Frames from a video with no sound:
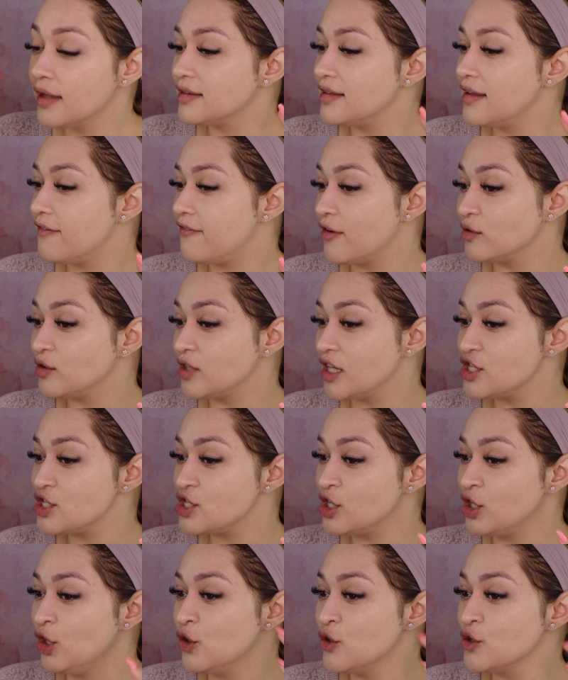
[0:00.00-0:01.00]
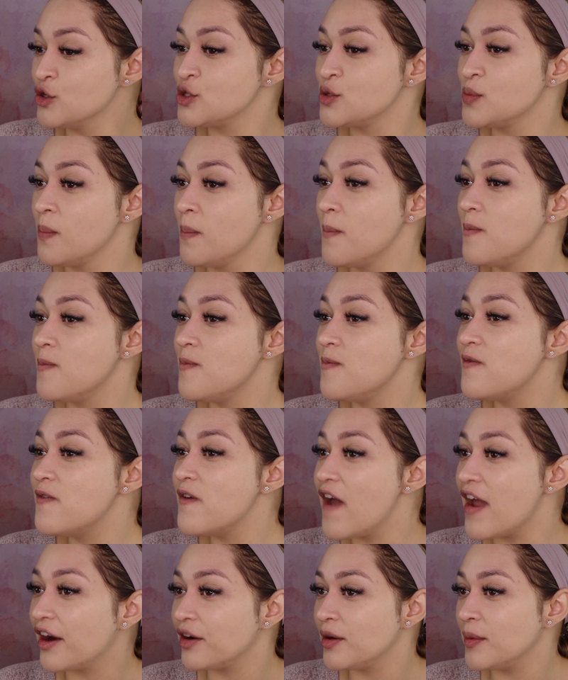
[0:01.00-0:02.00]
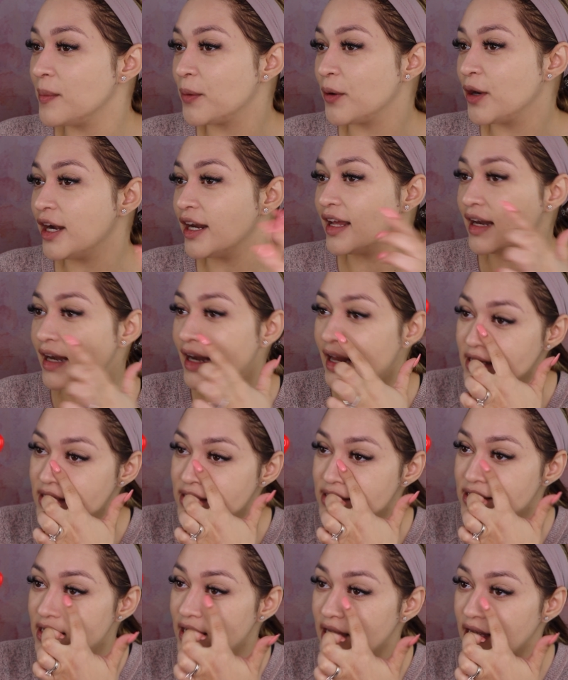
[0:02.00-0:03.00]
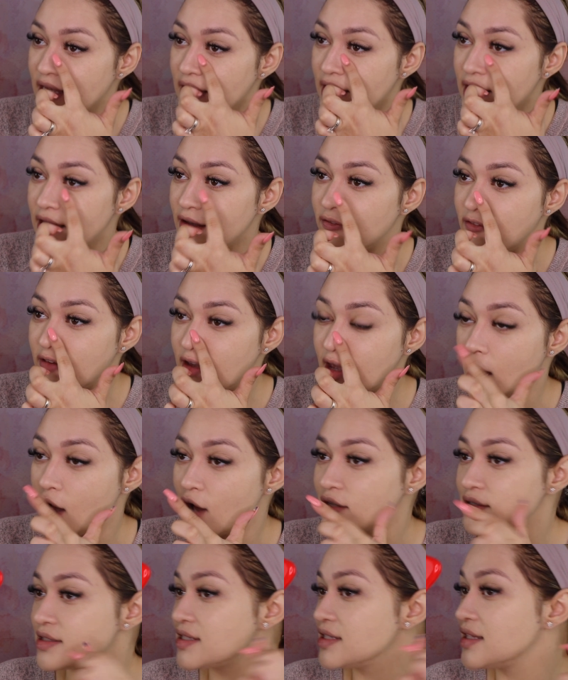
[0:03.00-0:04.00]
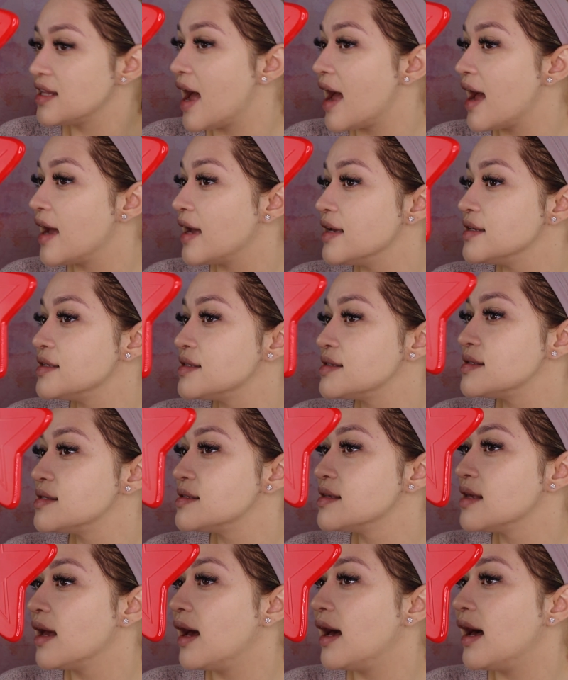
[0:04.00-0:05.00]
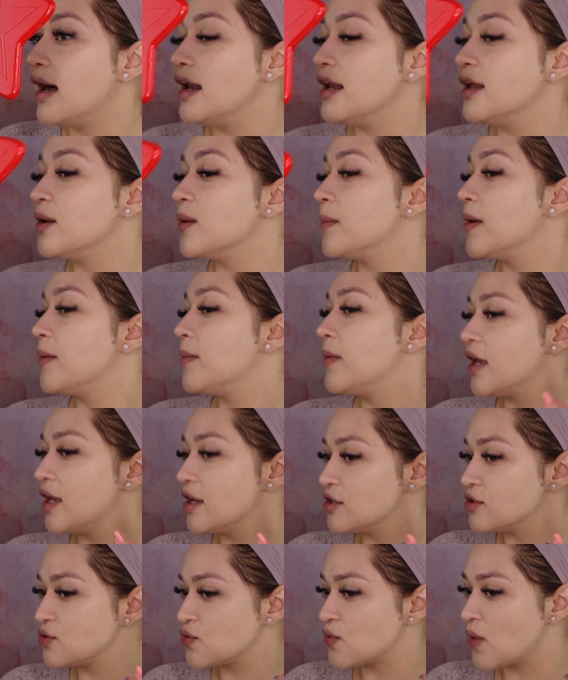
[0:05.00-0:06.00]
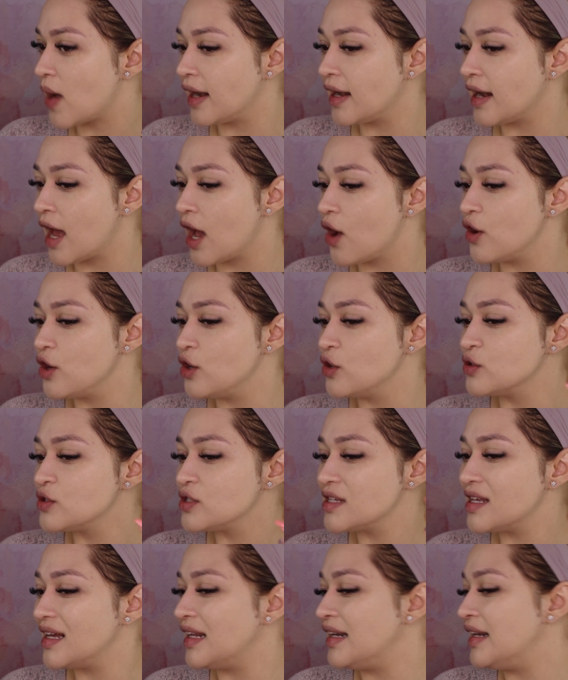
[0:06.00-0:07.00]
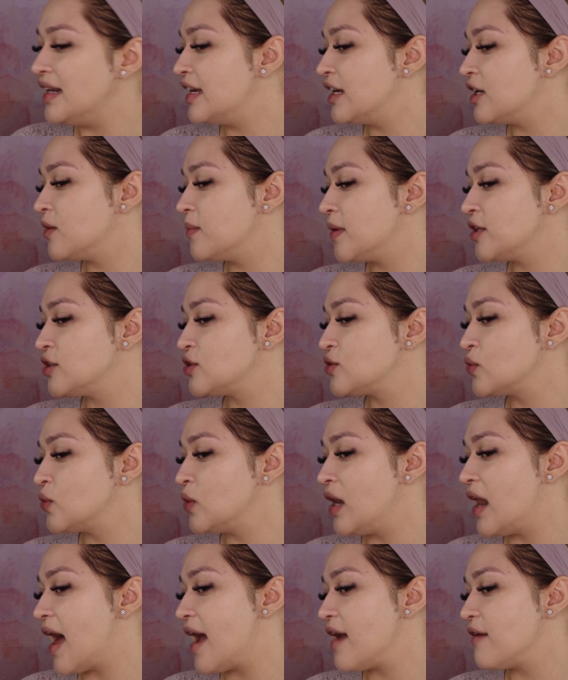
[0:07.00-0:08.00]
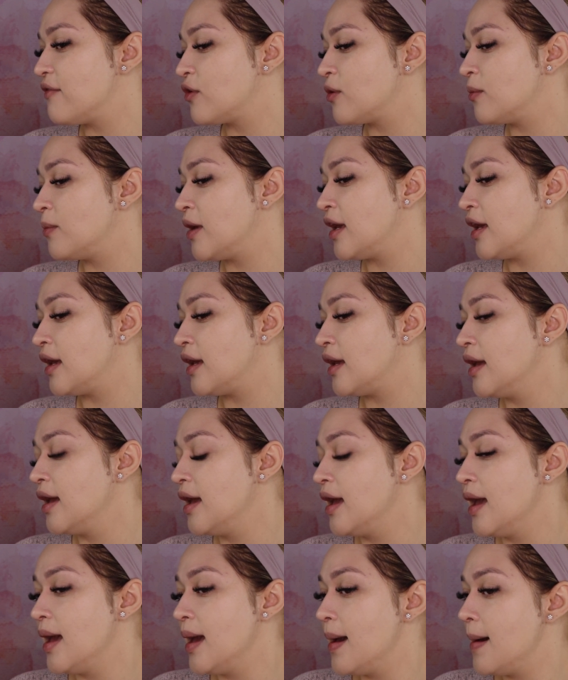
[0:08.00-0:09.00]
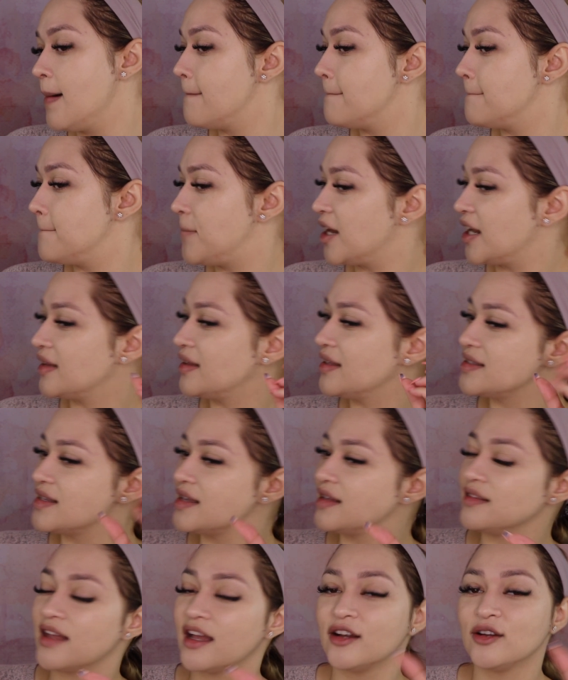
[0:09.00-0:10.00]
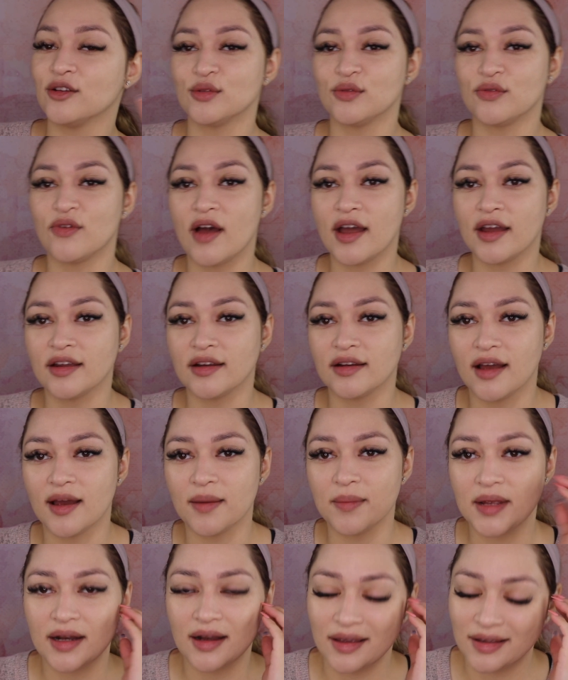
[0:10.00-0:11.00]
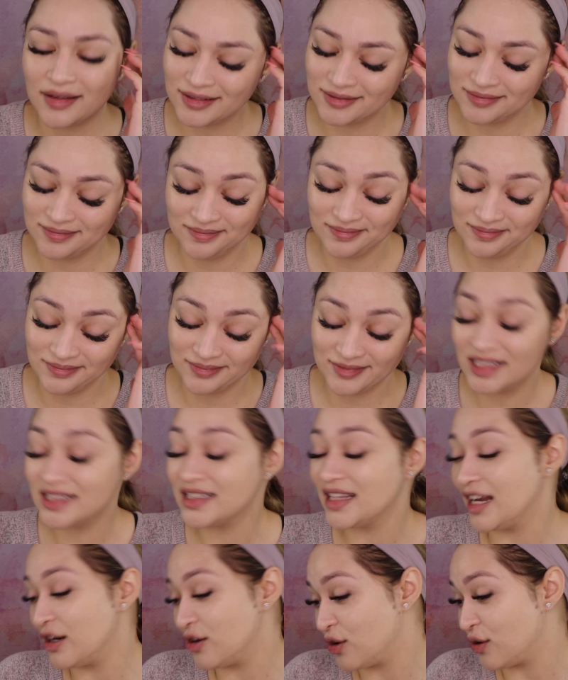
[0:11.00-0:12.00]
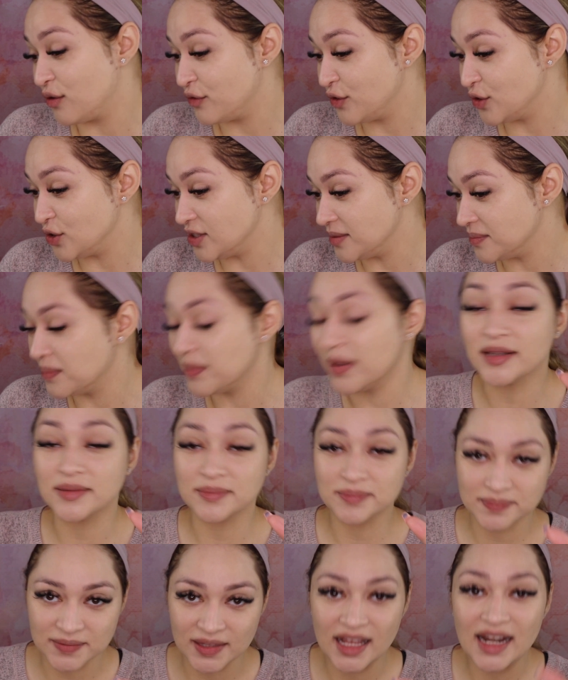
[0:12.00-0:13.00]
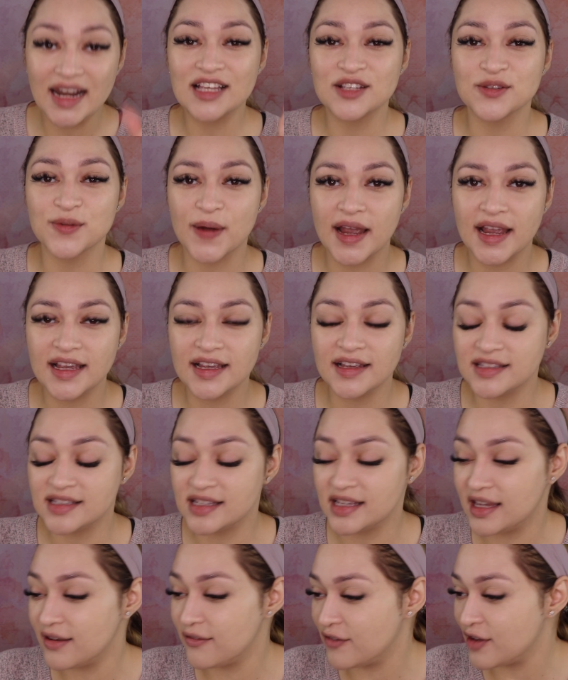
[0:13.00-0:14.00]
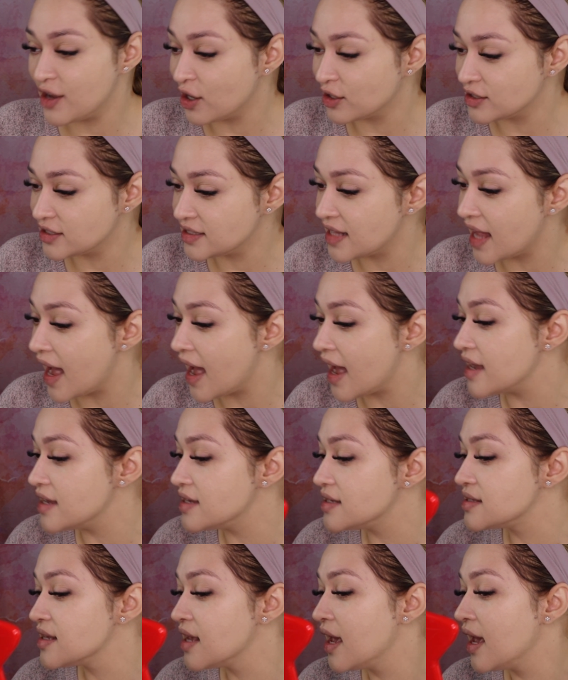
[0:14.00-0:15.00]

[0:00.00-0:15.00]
The foundation looks very pretty. Let's see if it oxidizes a little bit, because right now it looks a little bit too light for me, but at the same time it looks fine. I mean, like, it's a little confusing, but let's wait and see if it oxidizes.